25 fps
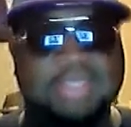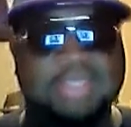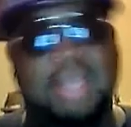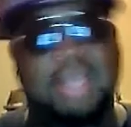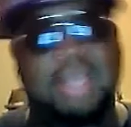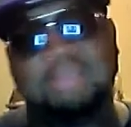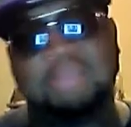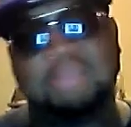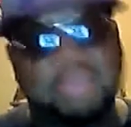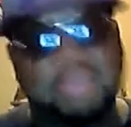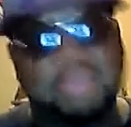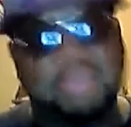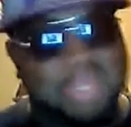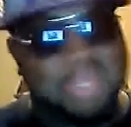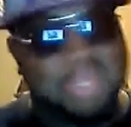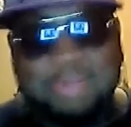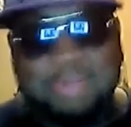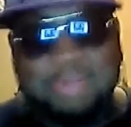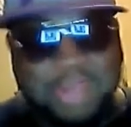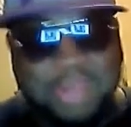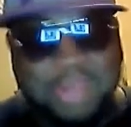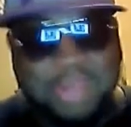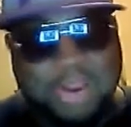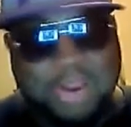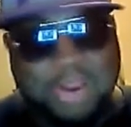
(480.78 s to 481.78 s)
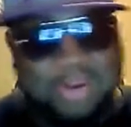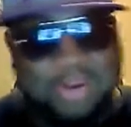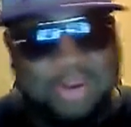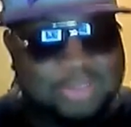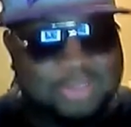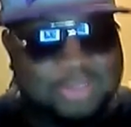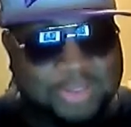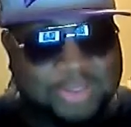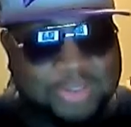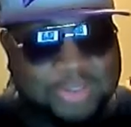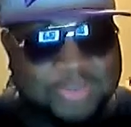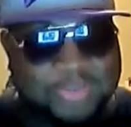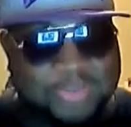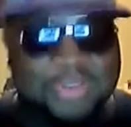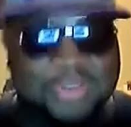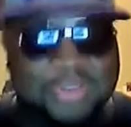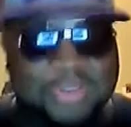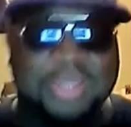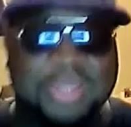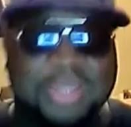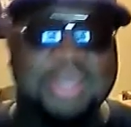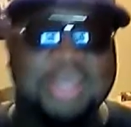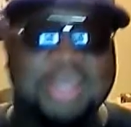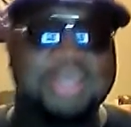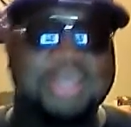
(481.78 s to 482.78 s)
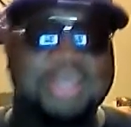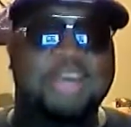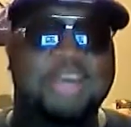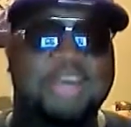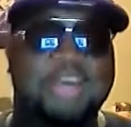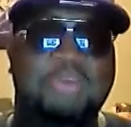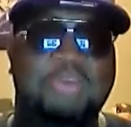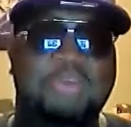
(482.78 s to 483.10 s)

like most anime characters do you know.